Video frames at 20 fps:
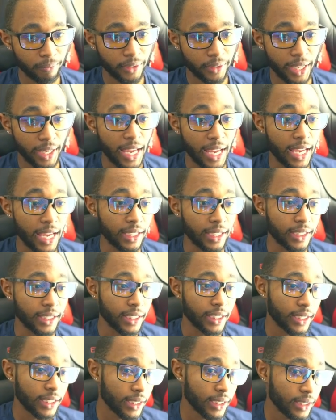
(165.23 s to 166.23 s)
And
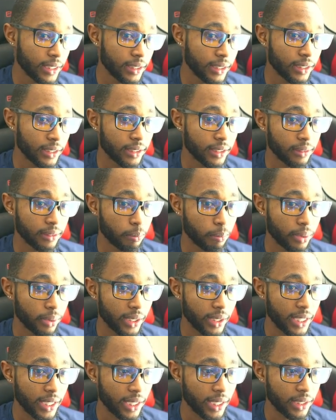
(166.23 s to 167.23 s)
he
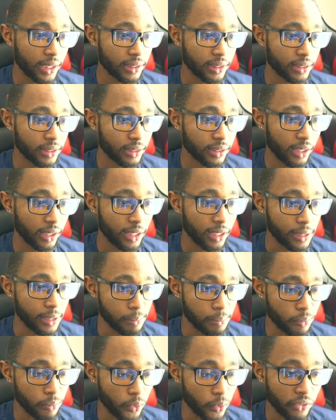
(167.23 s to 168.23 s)
plays,
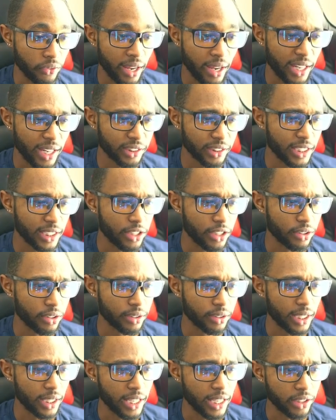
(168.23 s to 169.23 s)
we've now actually entered
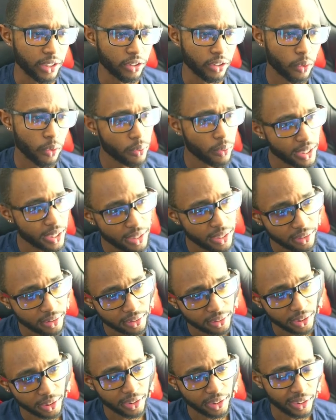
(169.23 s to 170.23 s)
a Queen's
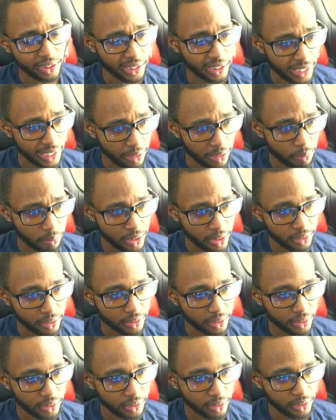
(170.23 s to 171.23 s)
Gambit
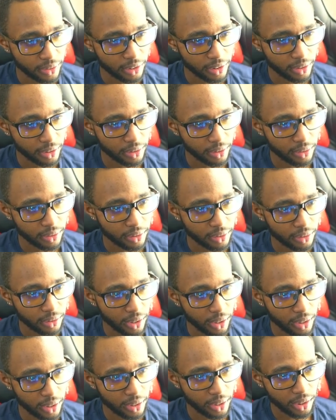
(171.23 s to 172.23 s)

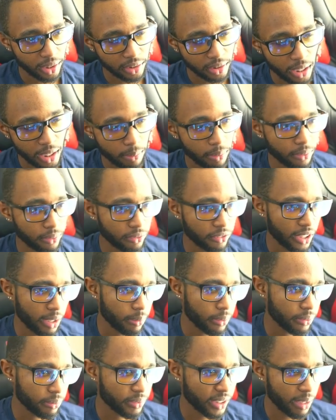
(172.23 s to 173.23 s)
type
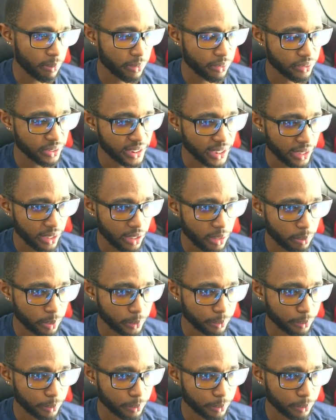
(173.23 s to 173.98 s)
of setup.